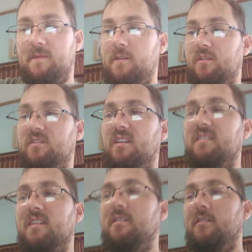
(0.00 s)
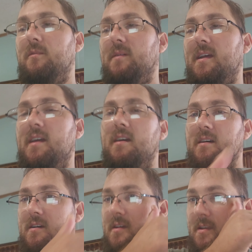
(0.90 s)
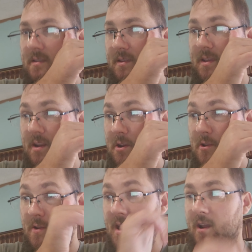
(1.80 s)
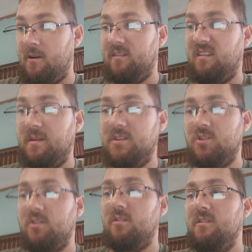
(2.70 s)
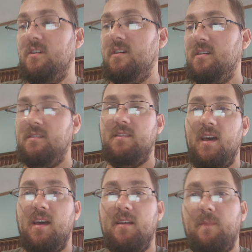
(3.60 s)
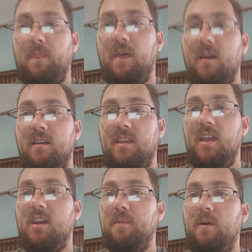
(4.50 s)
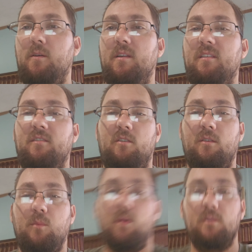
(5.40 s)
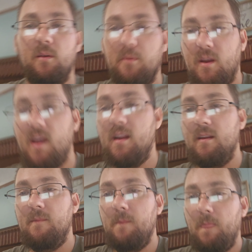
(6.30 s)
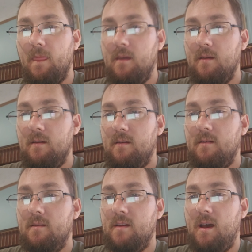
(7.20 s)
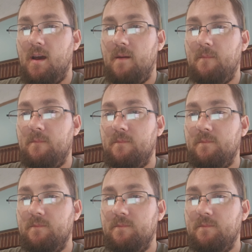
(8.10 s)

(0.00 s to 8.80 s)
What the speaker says: of the first things I do when I get a new AR is I make sure that the key components are well lubricated. And